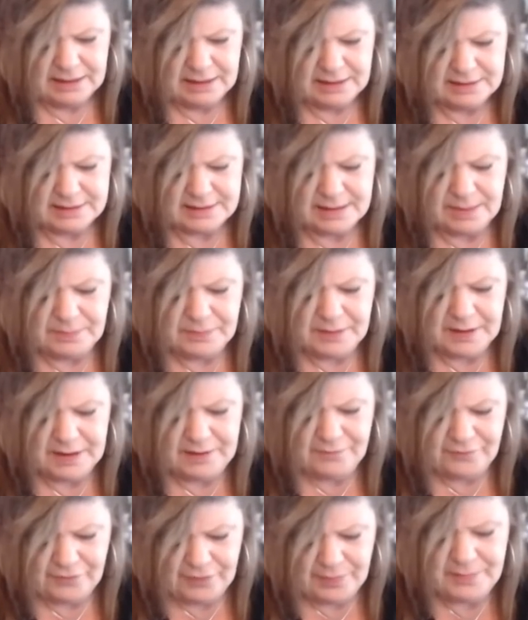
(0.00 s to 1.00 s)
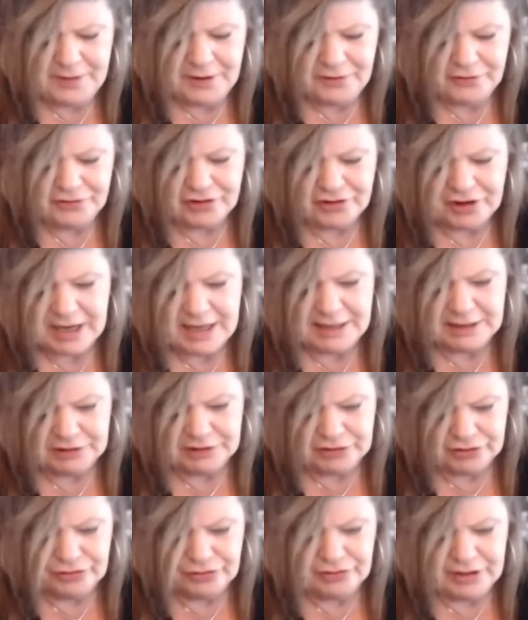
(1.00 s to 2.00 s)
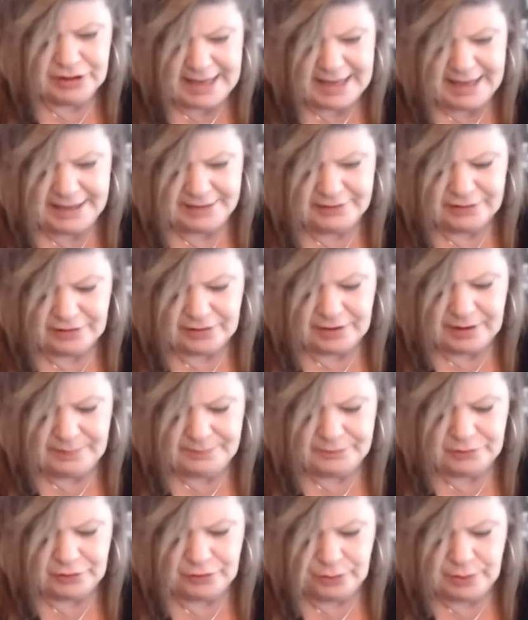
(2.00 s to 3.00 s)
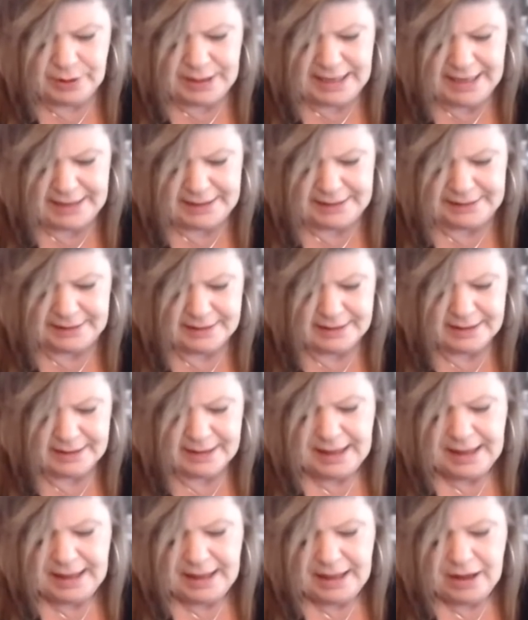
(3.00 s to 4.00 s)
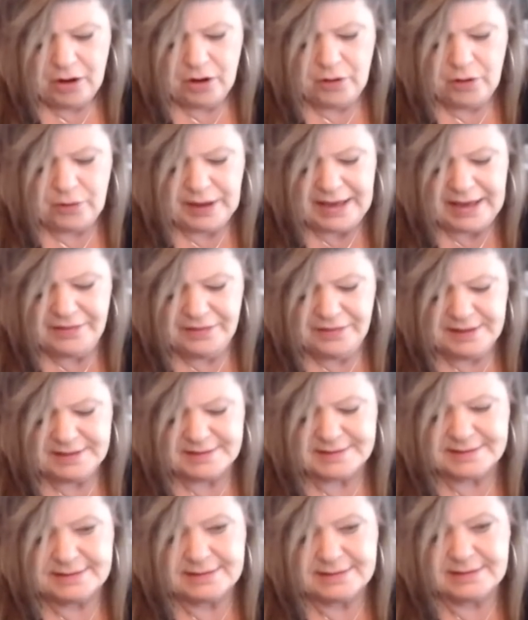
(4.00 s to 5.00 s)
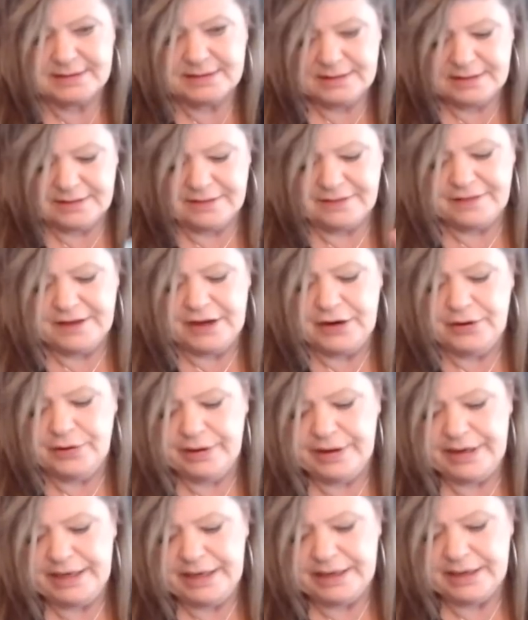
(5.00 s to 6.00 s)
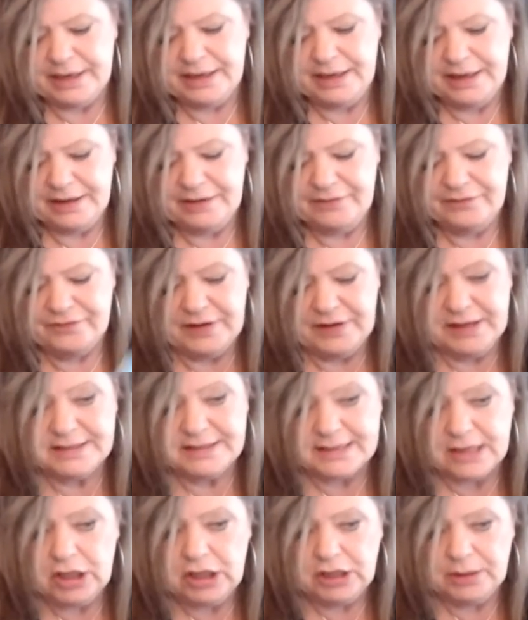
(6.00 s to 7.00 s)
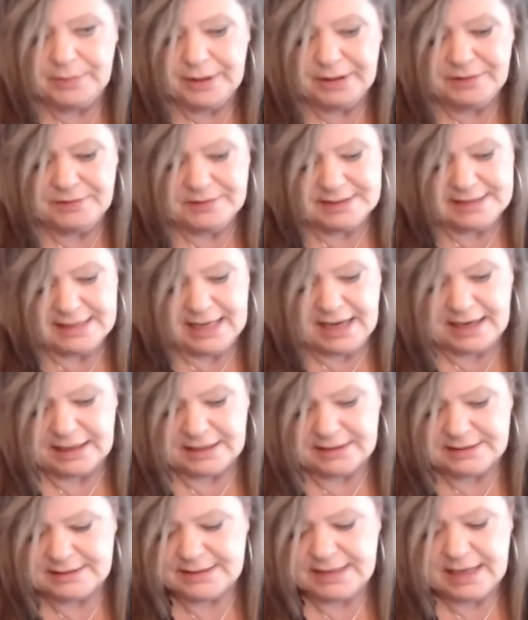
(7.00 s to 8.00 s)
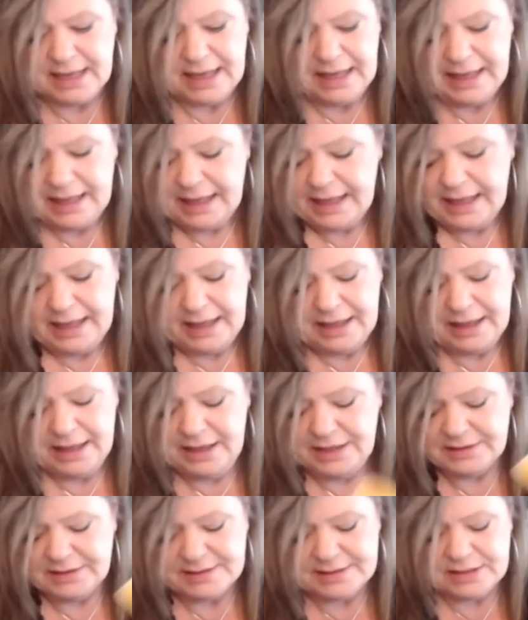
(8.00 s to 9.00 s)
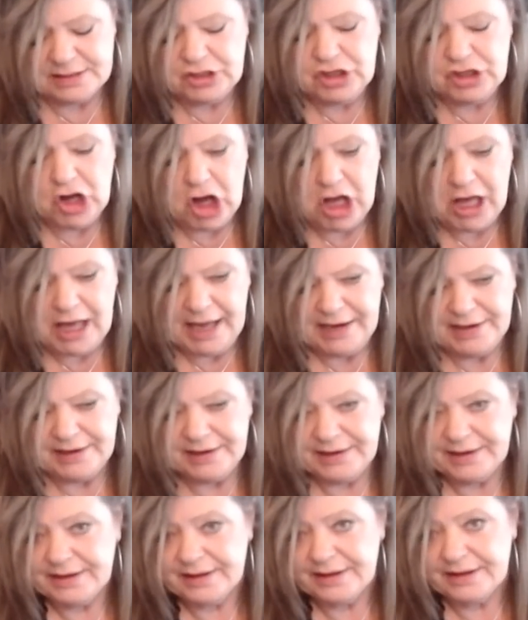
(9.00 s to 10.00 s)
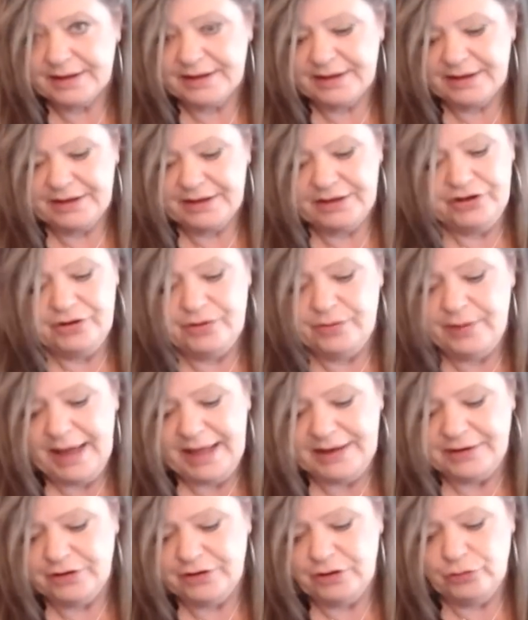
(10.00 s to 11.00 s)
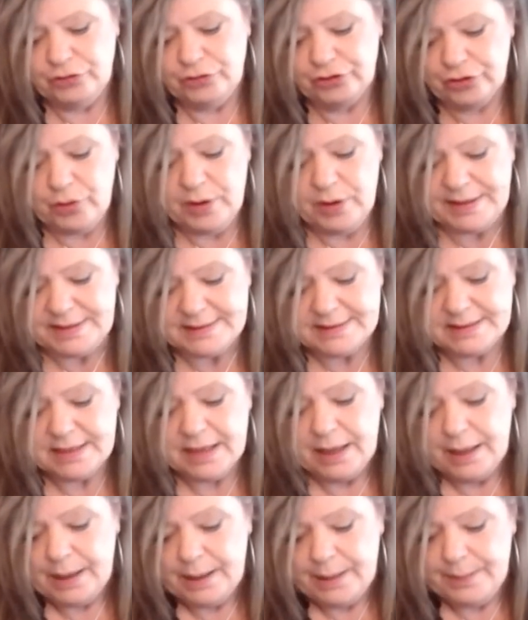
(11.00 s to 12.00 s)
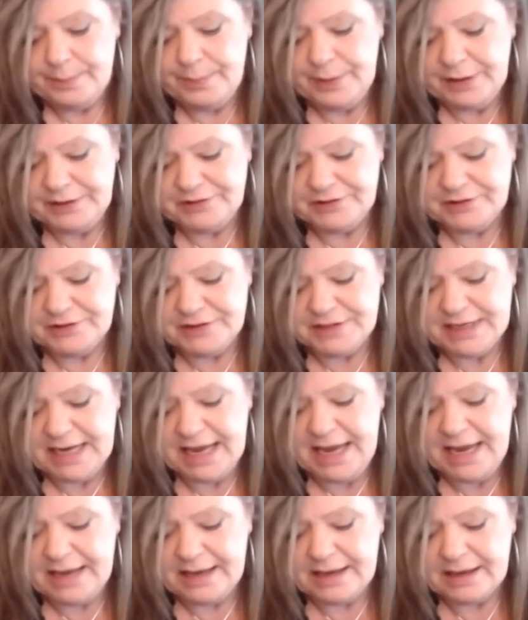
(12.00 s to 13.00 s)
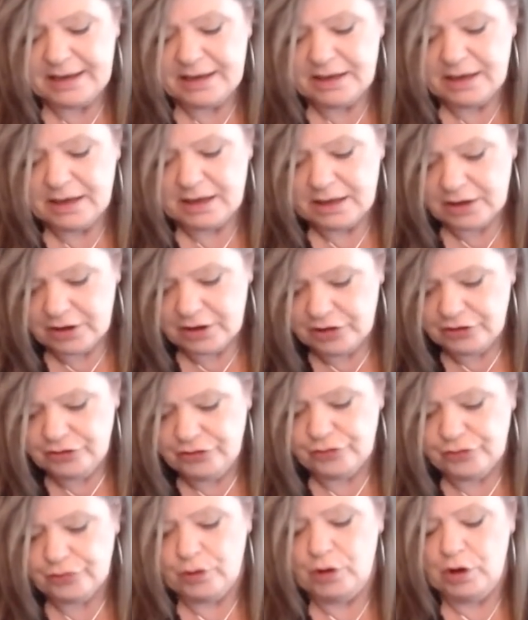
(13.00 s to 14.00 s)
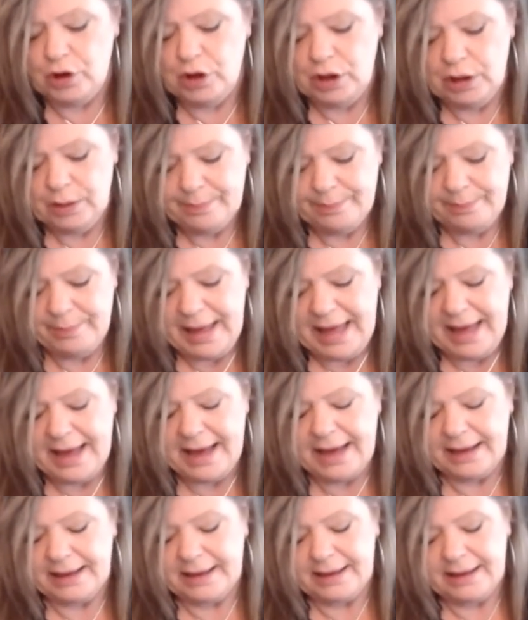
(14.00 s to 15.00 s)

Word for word: Something from their childhood had to come to an end. Okay, this theory of it's all about sex, it's not. You had no choice but to take control back,